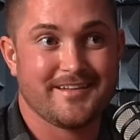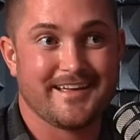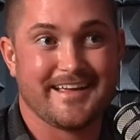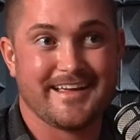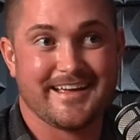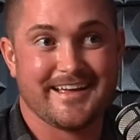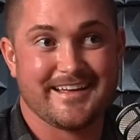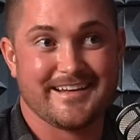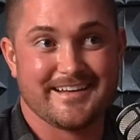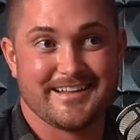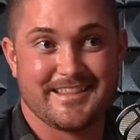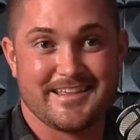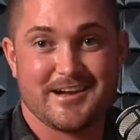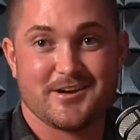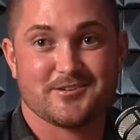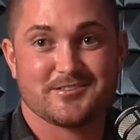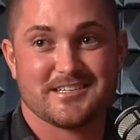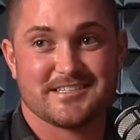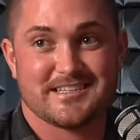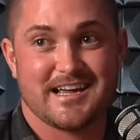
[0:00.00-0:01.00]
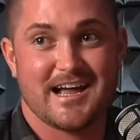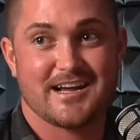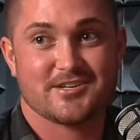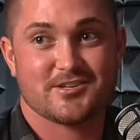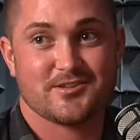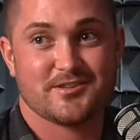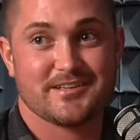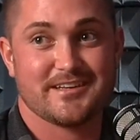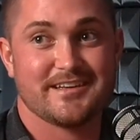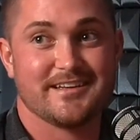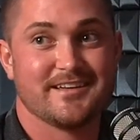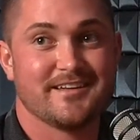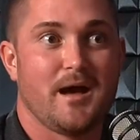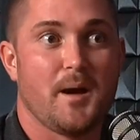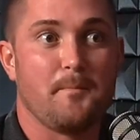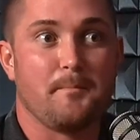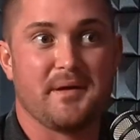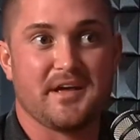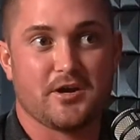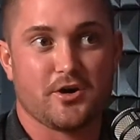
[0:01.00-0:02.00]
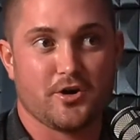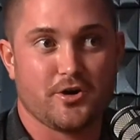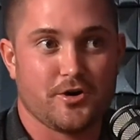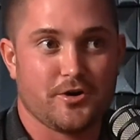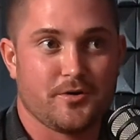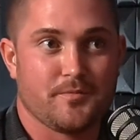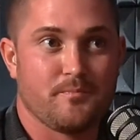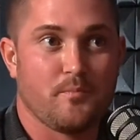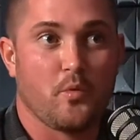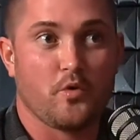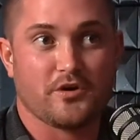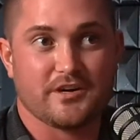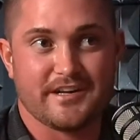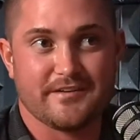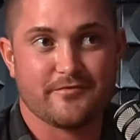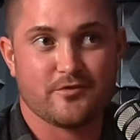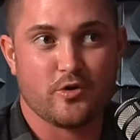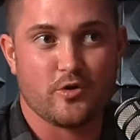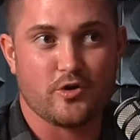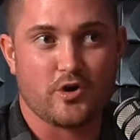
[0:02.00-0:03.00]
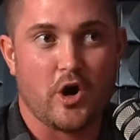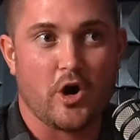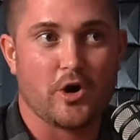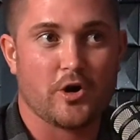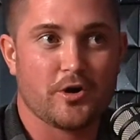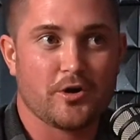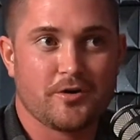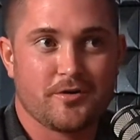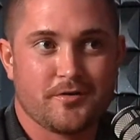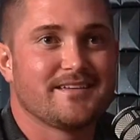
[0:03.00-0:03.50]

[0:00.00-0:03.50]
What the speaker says: and theirs is actually a bigger, more difficult car.